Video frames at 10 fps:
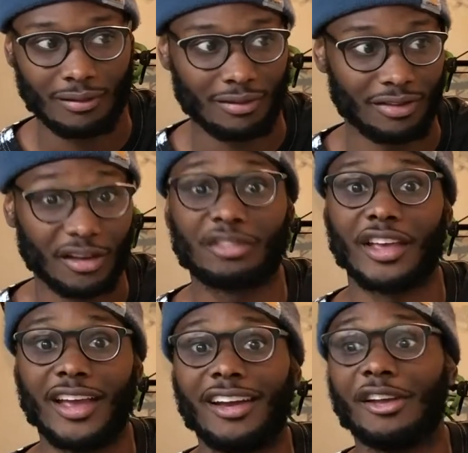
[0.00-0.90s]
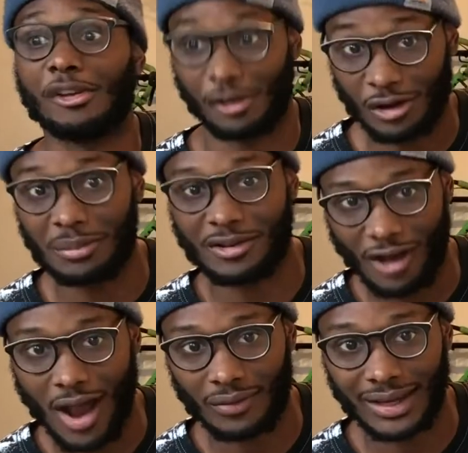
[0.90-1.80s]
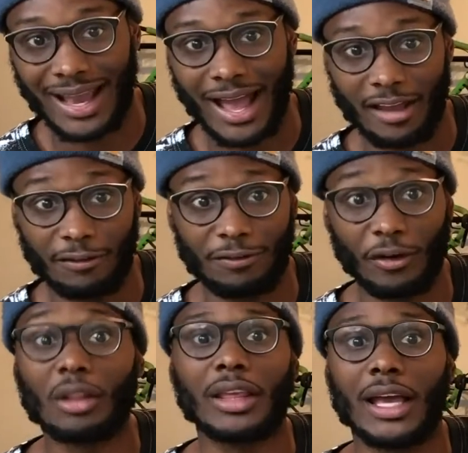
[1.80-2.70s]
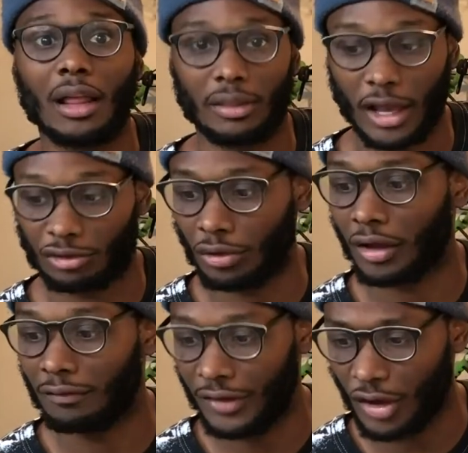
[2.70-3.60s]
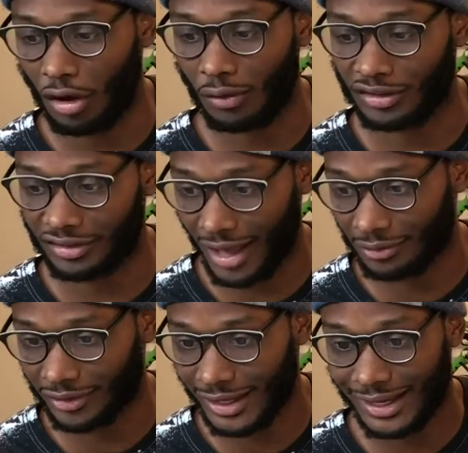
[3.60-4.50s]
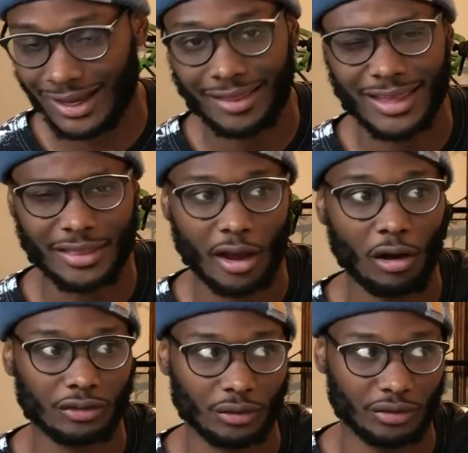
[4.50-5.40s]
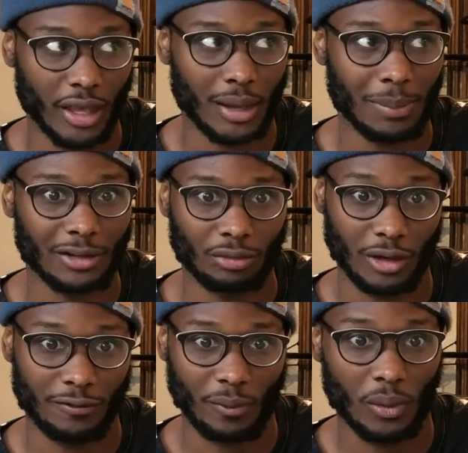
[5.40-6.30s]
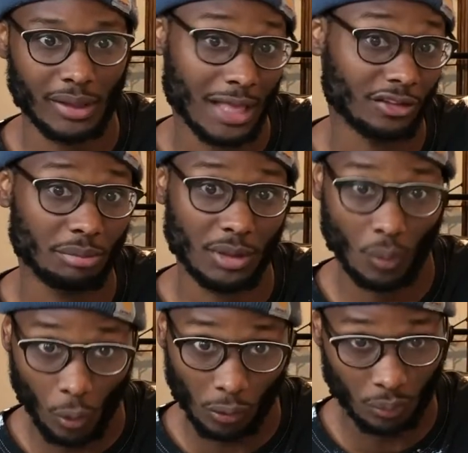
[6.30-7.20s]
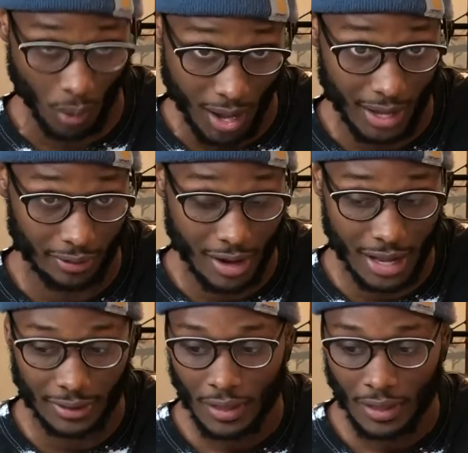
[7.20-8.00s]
they're saying you're going to be driving a fully electric vehicle, it sounds like. And then they're also saying by 2040, that's going to be worldwide, right?